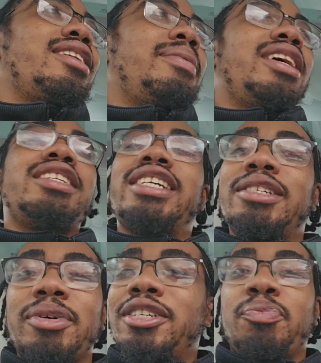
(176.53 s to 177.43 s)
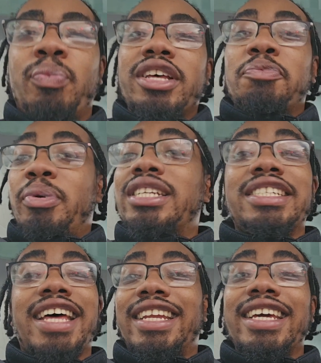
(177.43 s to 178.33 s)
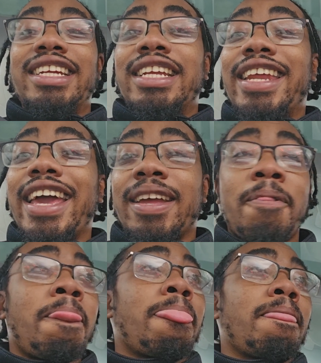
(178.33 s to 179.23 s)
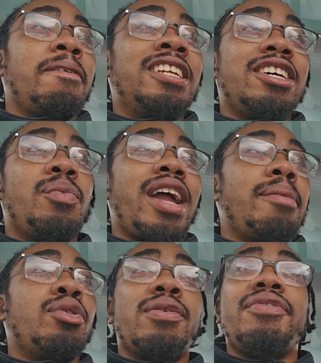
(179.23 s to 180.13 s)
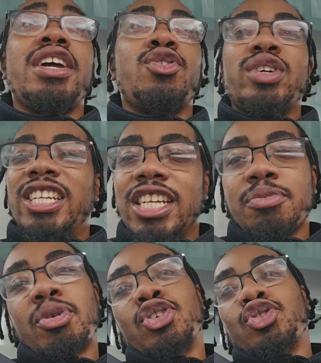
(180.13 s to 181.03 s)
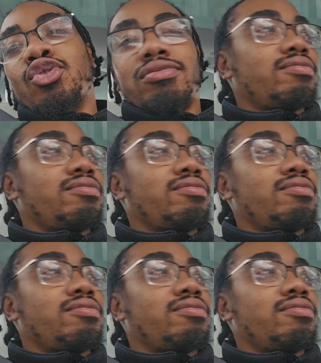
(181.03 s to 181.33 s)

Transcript: I mean, it's just it's it's business at the end of the day. Until we hop on the field, then it's personal.